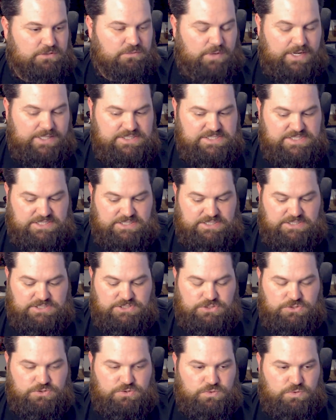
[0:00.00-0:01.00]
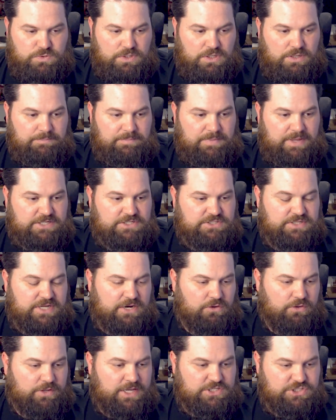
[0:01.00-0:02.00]
right seat to not
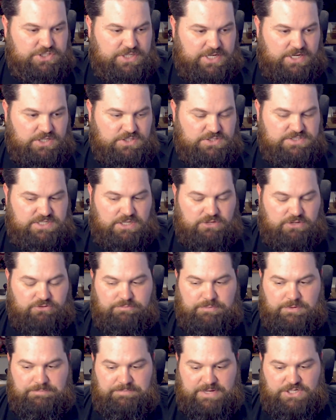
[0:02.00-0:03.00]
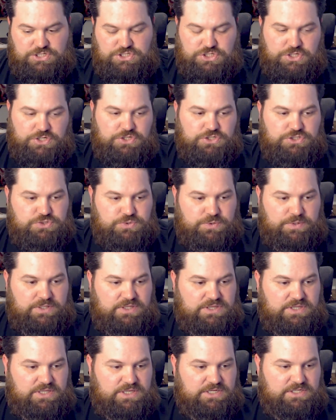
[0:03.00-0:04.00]
only educate yourself, but make sure you're doing
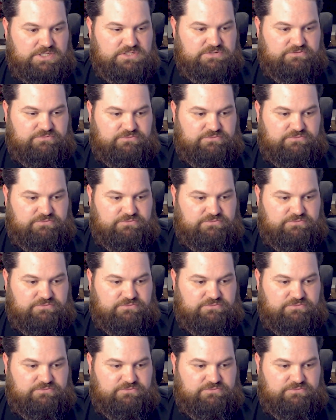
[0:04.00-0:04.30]
things,